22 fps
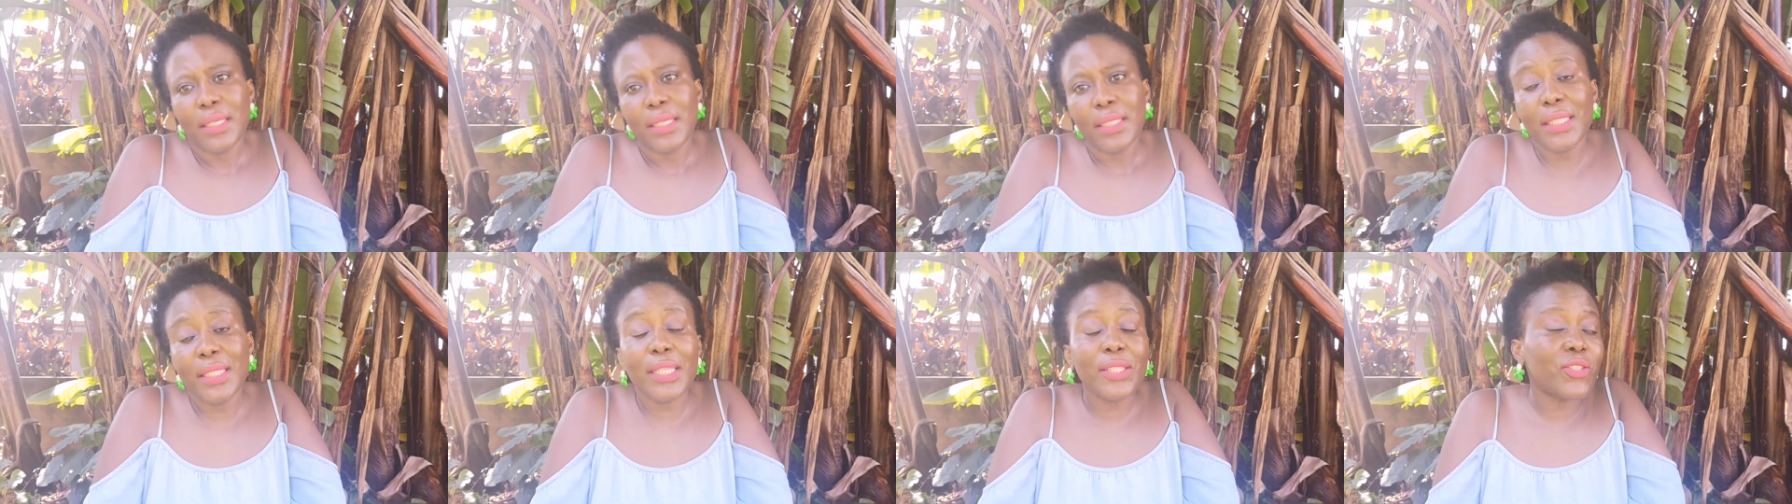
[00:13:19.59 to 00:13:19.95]

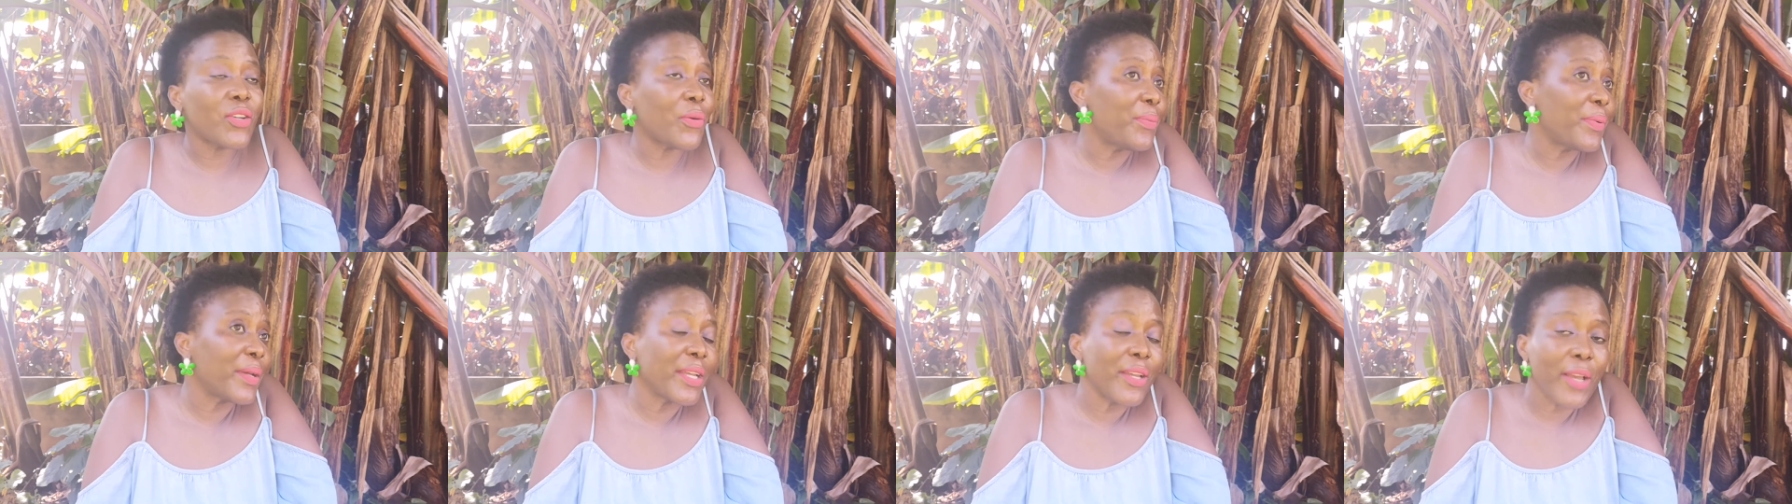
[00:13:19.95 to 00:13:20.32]
This
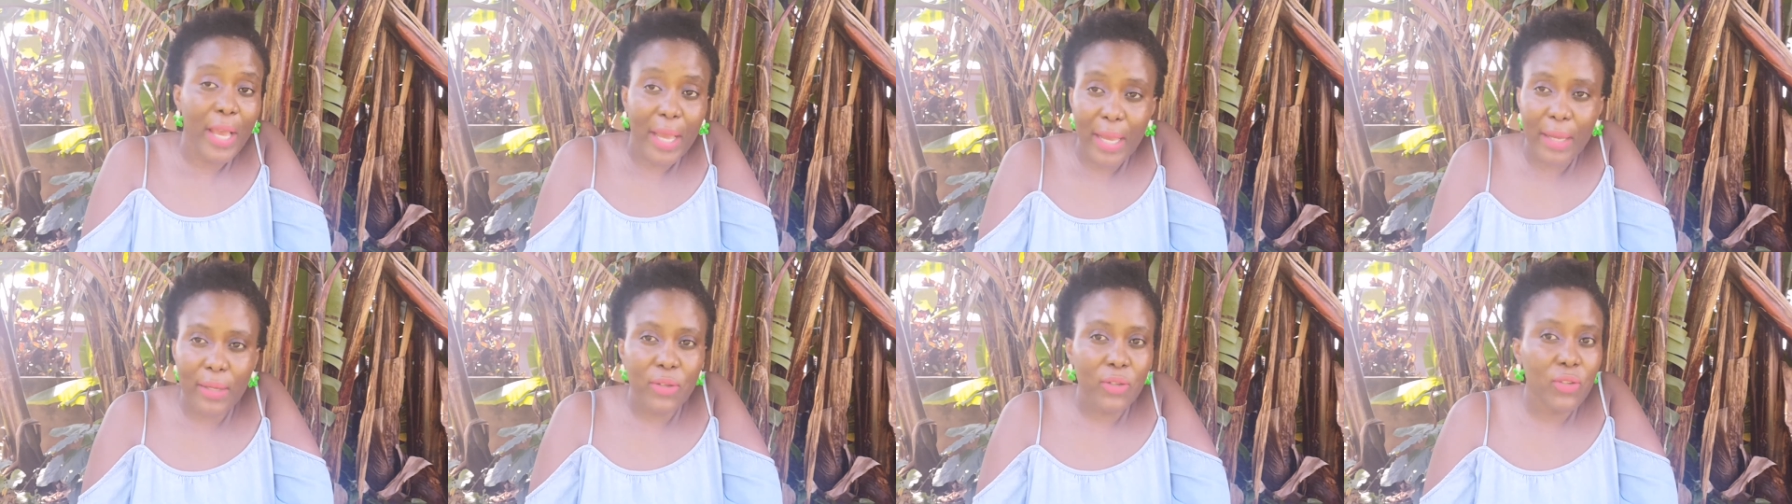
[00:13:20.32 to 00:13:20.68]
topic,
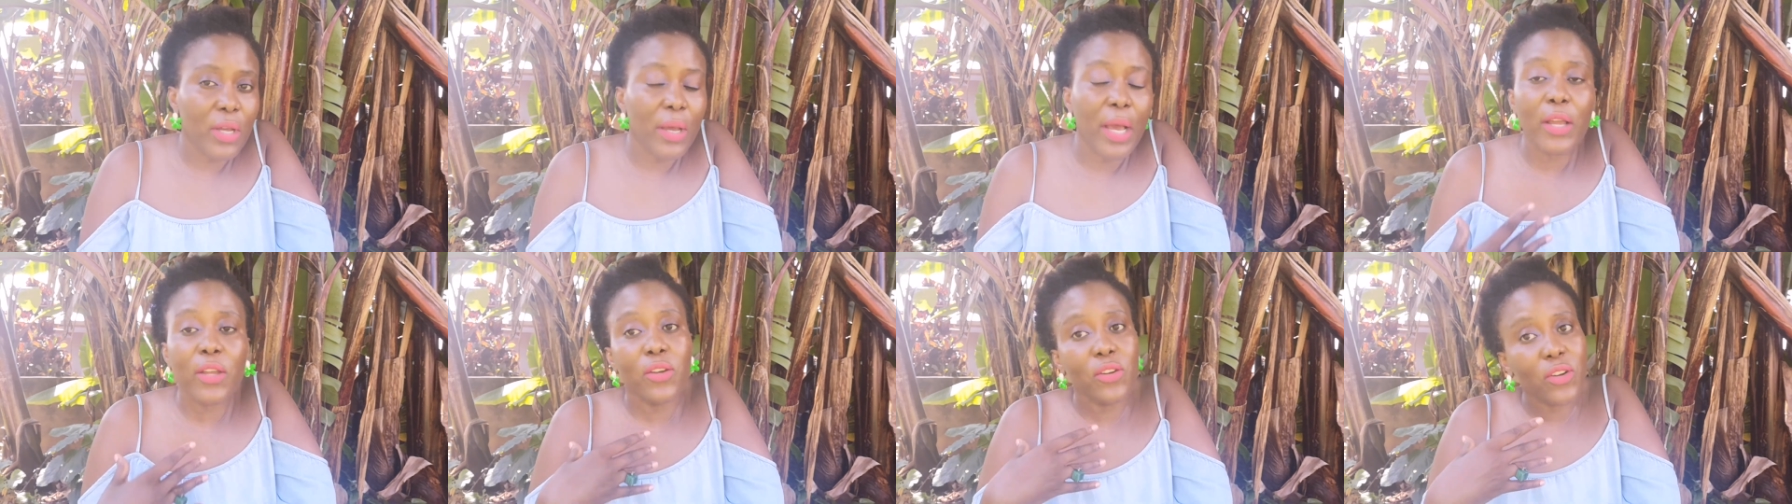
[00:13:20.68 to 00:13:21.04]
you
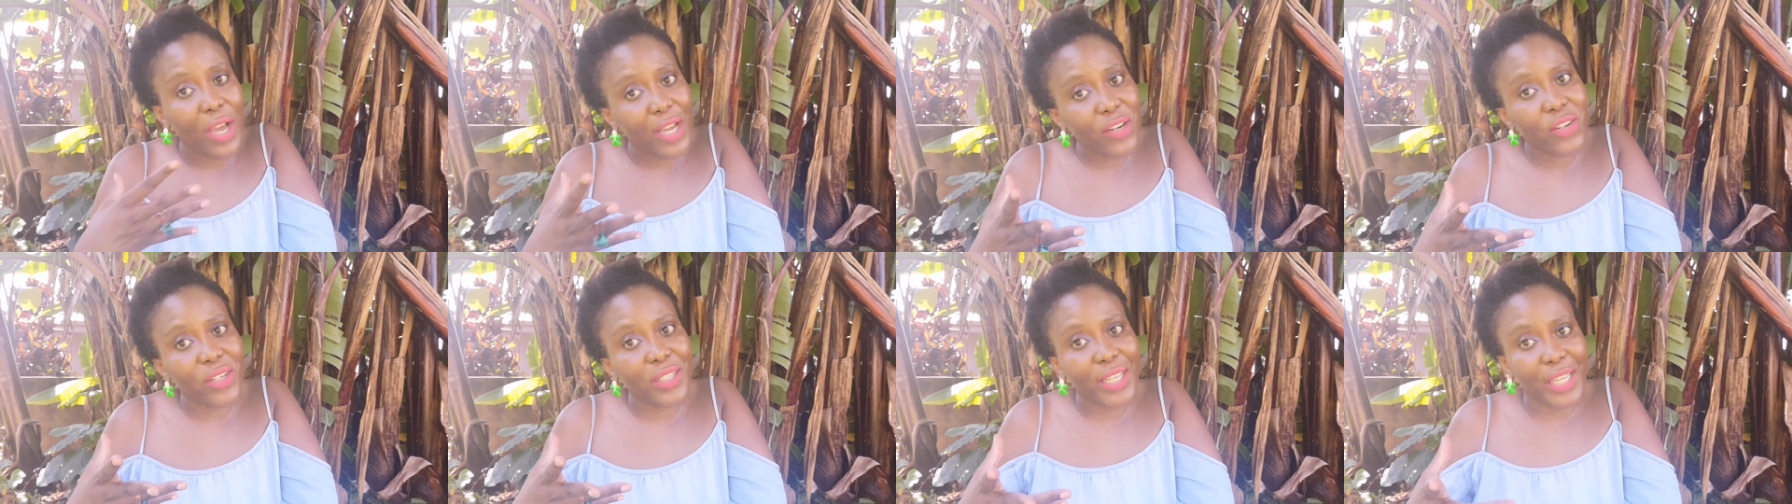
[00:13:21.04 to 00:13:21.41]
know
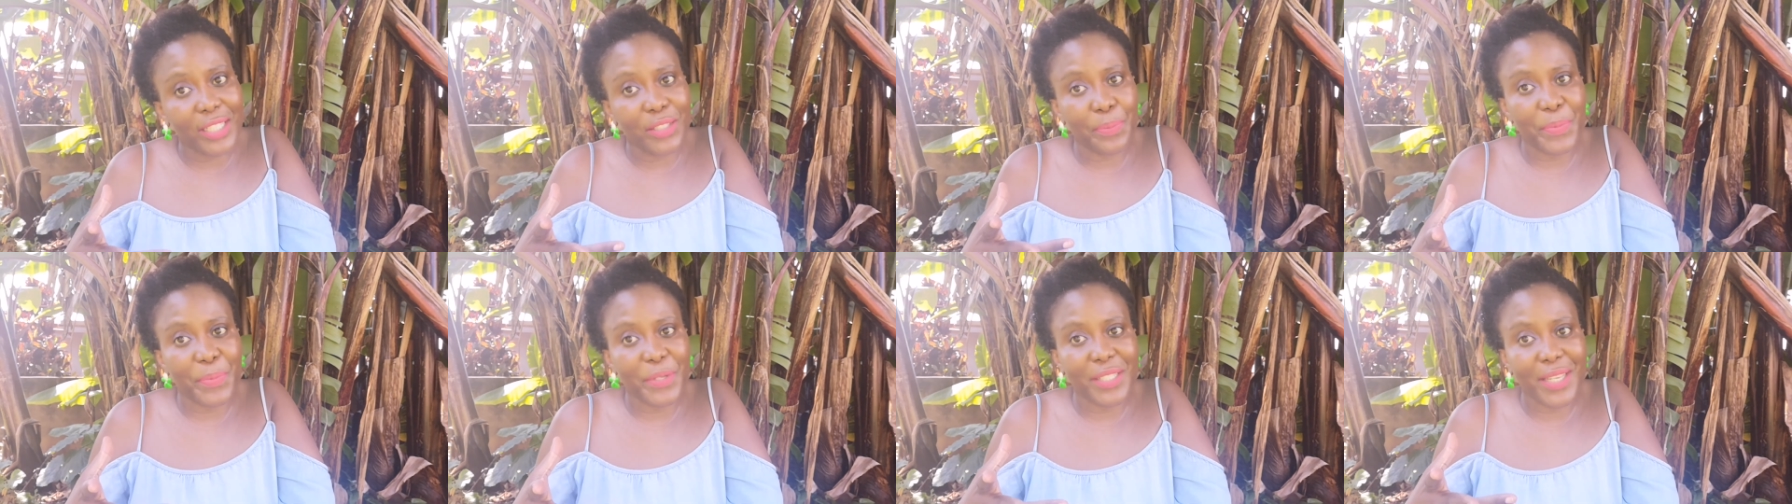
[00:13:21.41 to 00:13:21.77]
I don't get
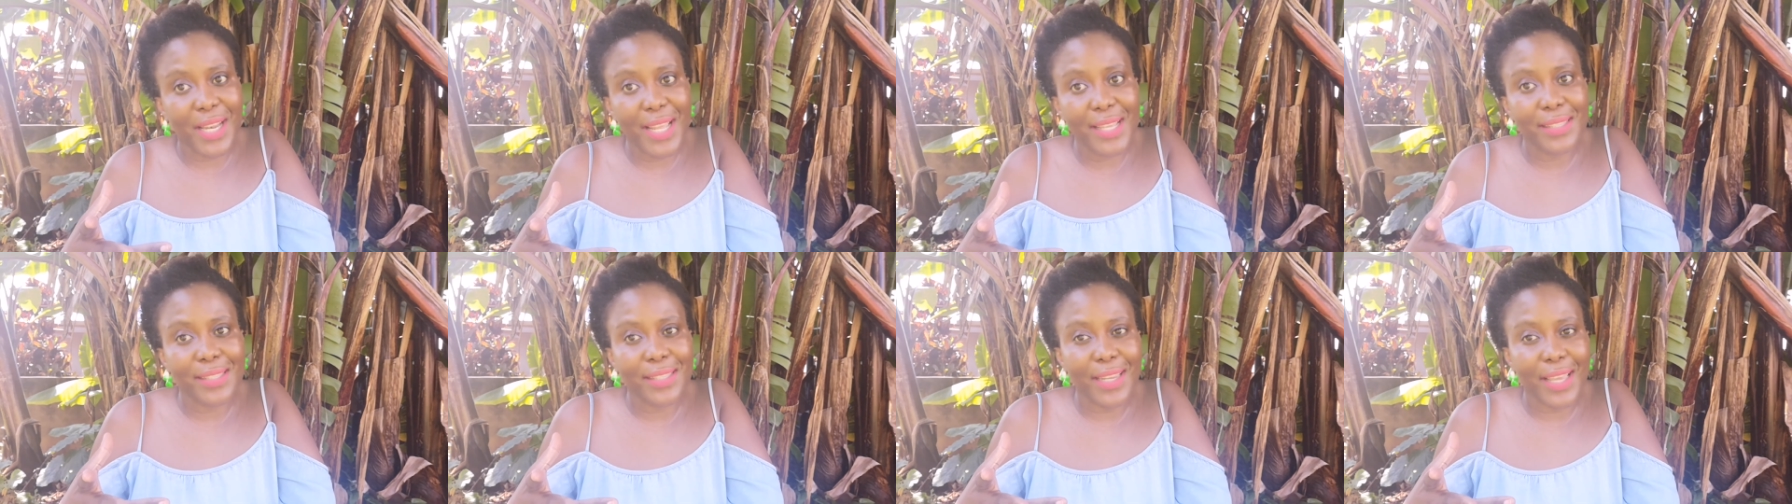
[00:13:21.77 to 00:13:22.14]

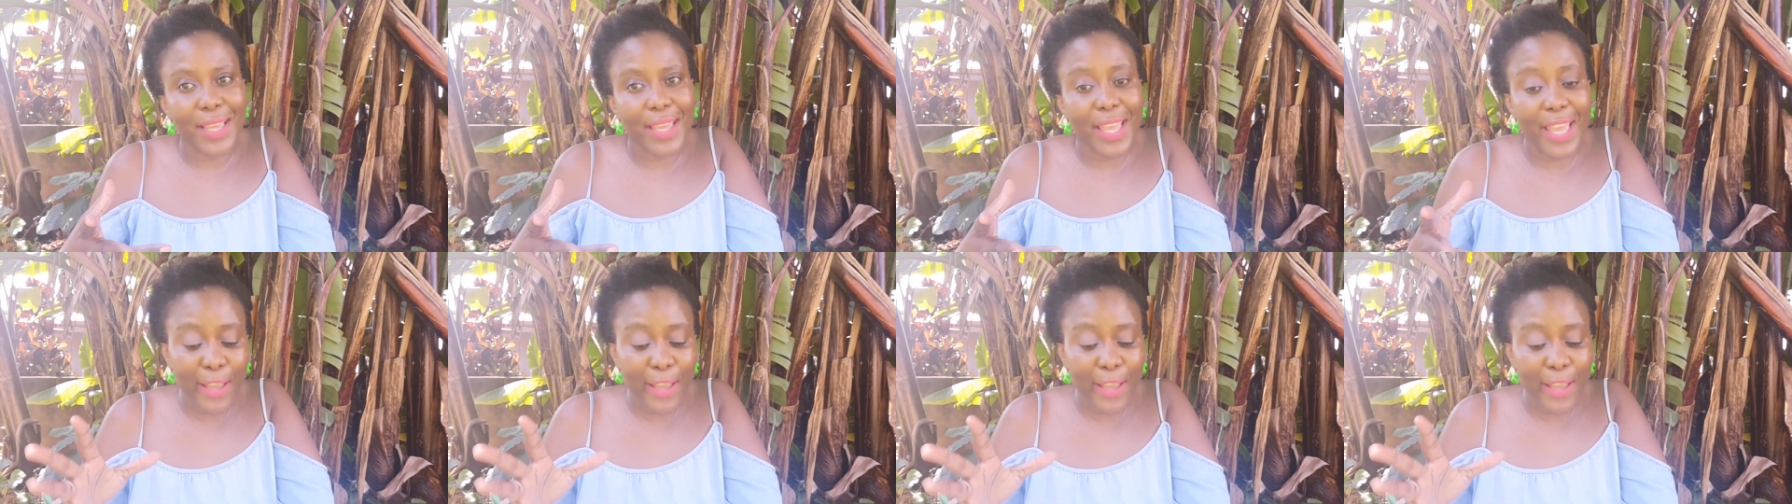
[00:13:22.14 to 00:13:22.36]
speechless. Ne?